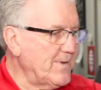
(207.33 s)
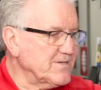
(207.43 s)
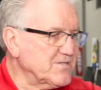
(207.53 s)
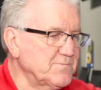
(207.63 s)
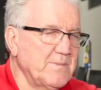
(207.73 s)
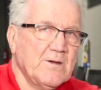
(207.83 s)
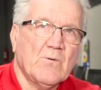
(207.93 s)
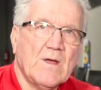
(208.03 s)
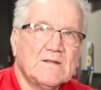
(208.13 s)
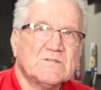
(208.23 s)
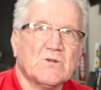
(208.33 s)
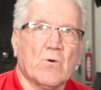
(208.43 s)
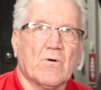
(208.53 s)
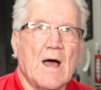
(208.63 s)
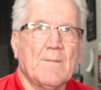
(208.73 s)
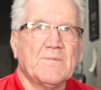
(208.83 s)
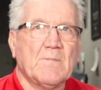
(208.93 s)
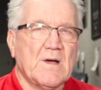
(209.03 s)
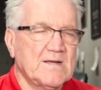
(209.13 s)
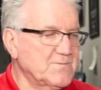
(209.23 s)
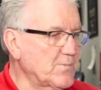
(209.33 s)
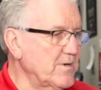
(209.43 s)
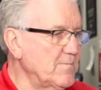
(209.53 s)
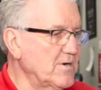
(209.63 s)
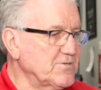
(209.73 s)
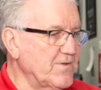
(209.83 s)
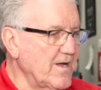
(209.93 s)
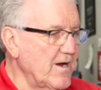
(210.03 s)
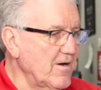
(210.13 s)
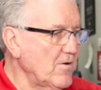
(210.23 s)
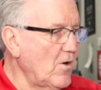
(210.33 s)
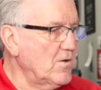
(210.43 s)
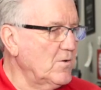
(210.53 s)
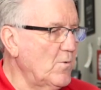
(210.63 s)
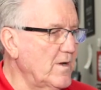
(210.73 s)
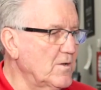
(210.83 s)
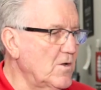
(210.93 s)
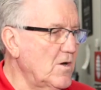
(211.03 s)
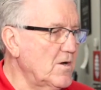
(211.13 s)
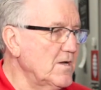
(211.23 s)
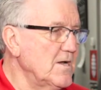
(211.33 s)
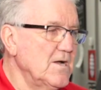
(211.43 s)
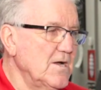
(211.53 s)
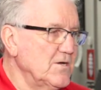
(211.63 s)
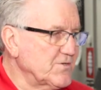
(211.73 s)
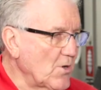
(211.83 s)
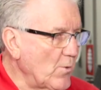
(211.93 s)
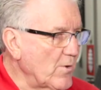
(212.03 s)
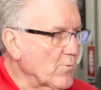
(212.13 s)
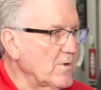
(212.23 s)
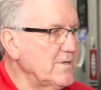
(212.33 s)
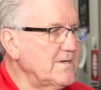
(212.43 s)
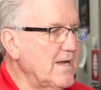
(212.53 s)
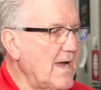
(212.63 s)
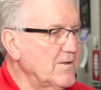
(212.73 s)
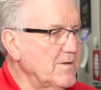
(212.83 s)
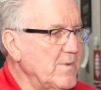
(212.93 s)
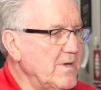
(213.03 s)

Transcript: his spin rate, so we're optimized pretty much there all the way along. So we really dialed him